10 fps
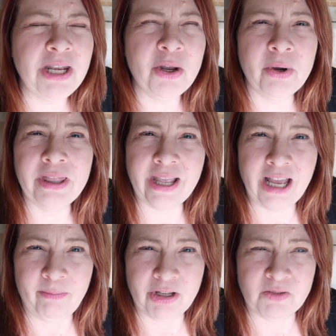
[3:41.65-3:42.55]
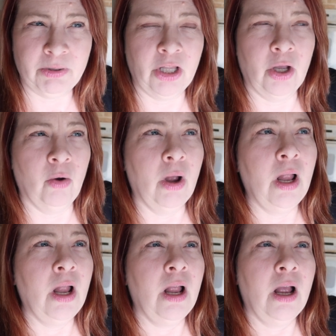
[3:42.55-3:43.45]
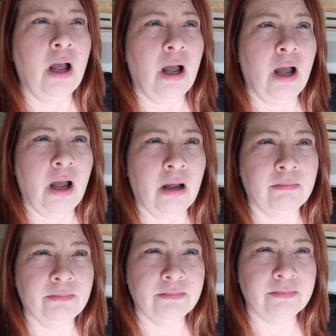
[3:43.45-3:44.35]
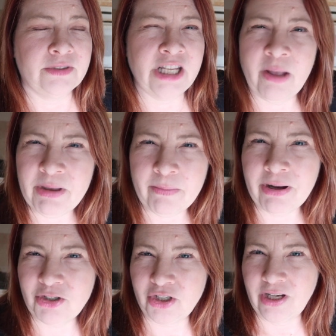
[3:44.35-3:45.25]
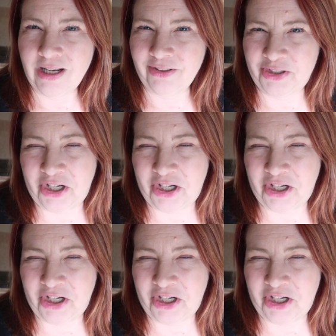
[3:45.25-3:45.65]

me know in the comments below. Um, tell me about your Dollar